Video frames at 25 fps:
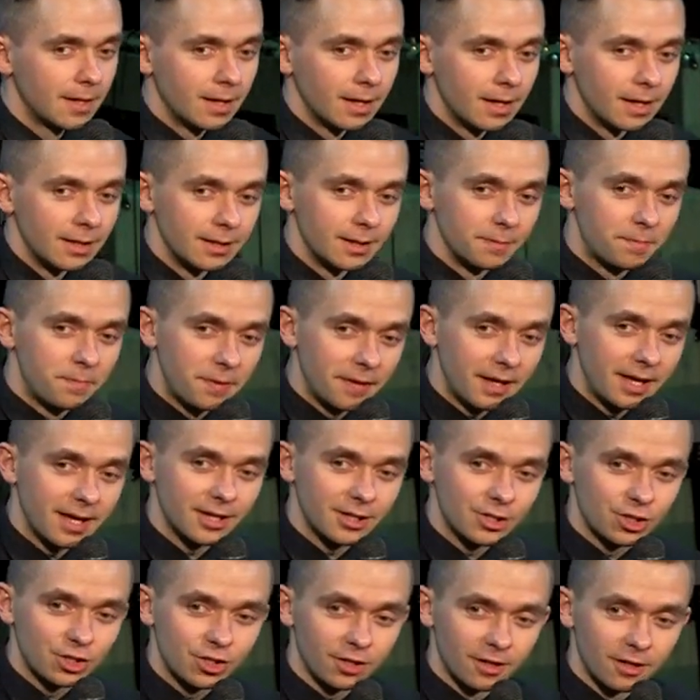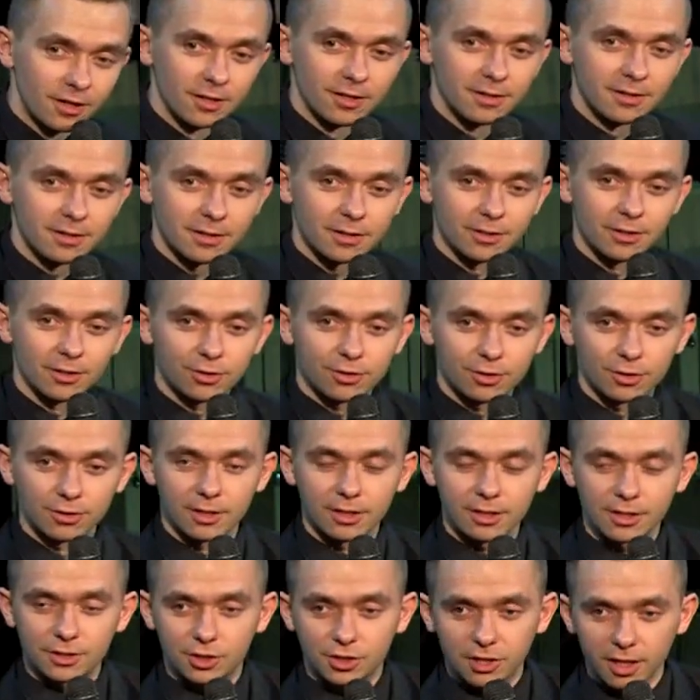The pig turned to
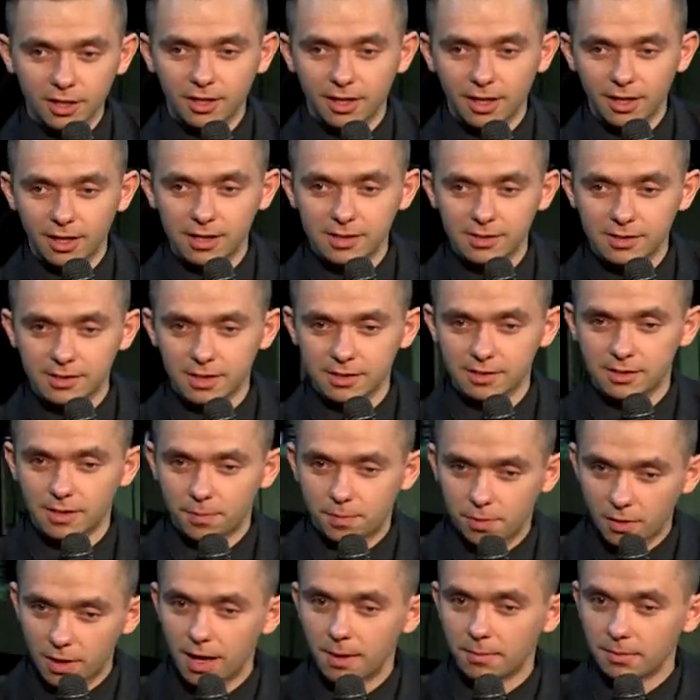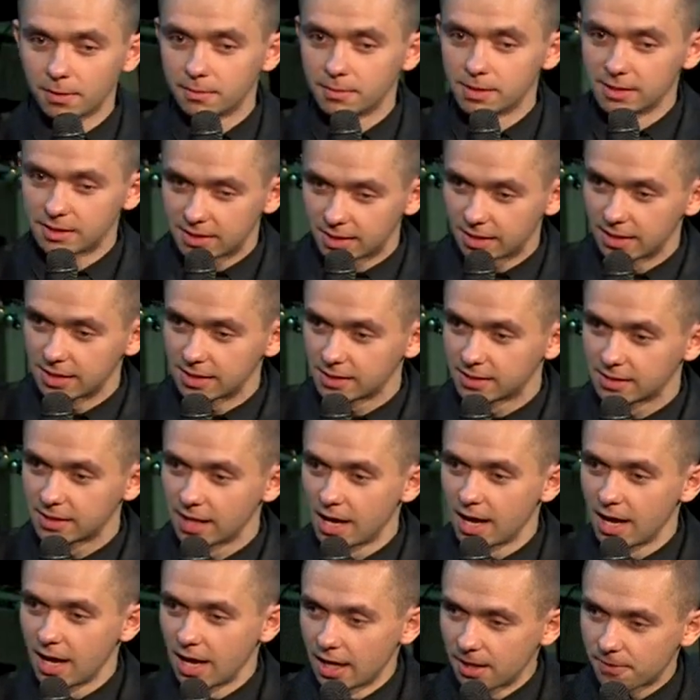the chicken and says, The problem is this
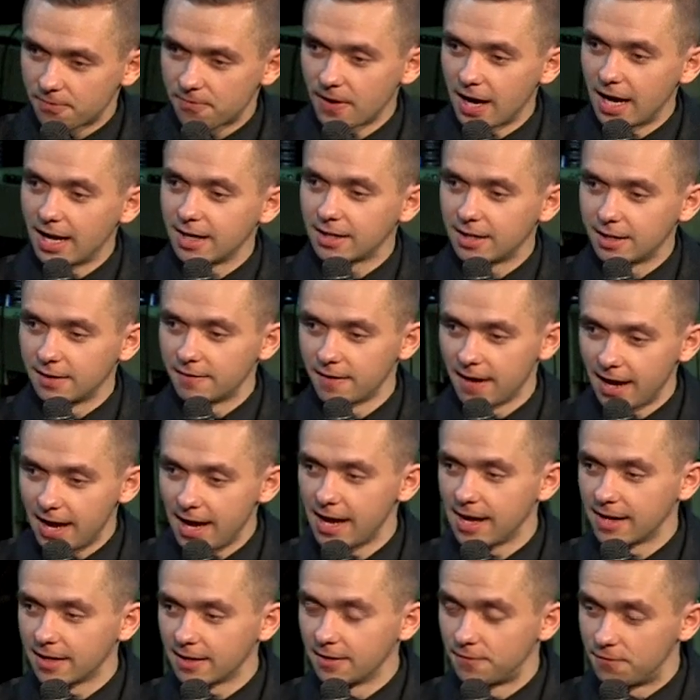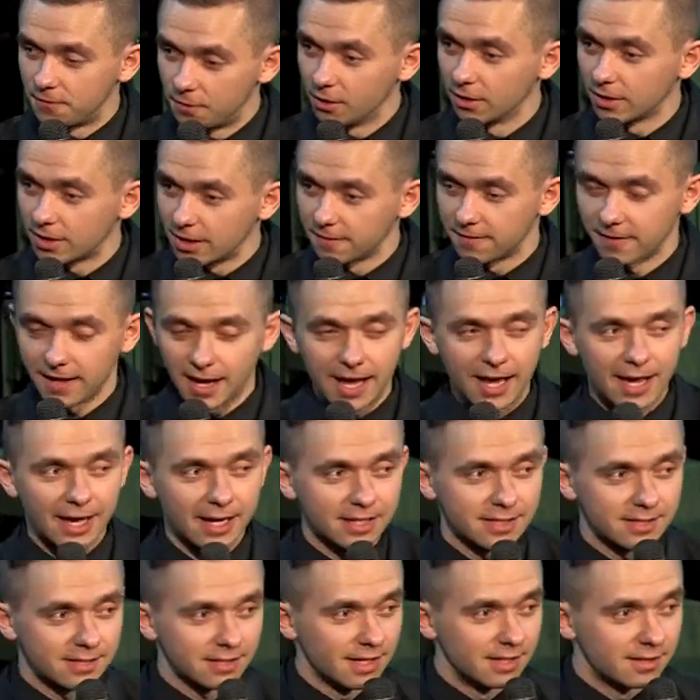if I give egg, if you give
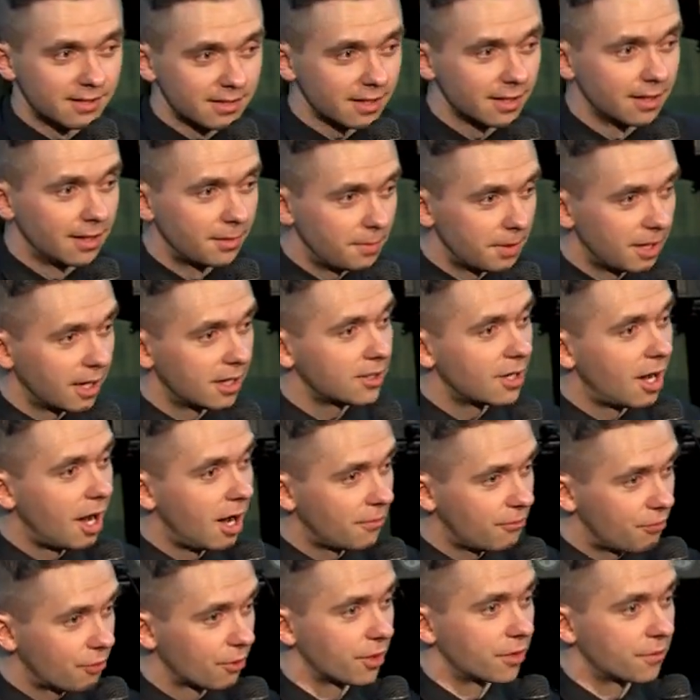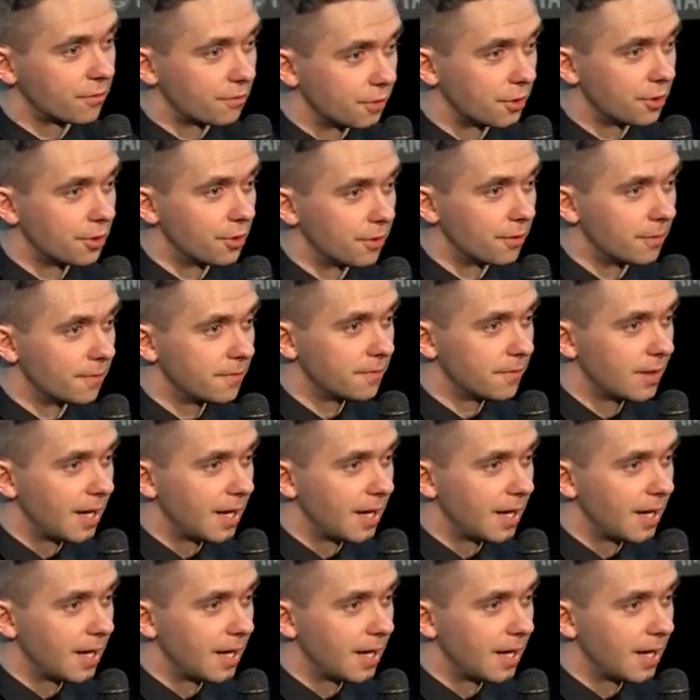eggs, it's gonna be an offering for you.